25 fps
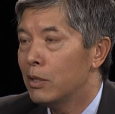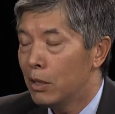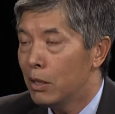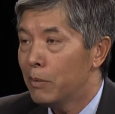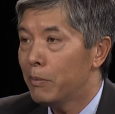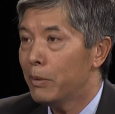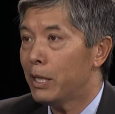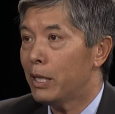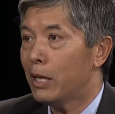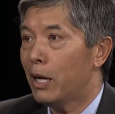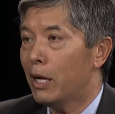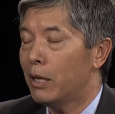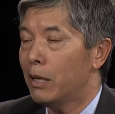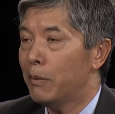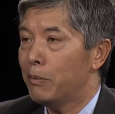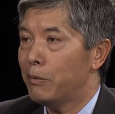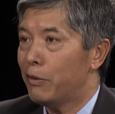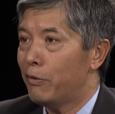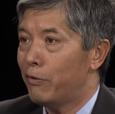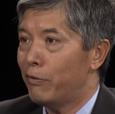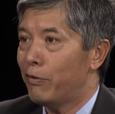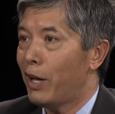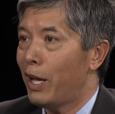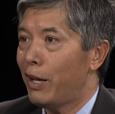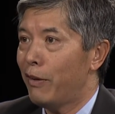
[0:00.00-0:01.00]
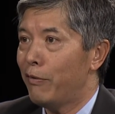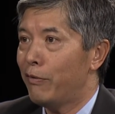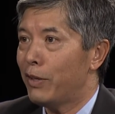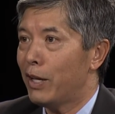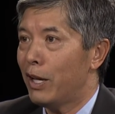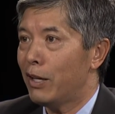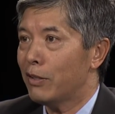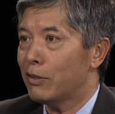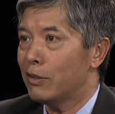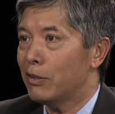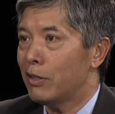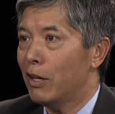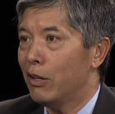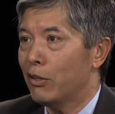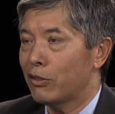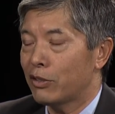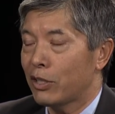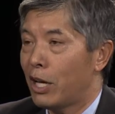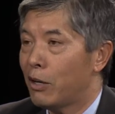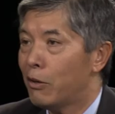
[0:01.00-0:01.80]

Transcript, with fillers: Oh my God, up to five thousand dollars.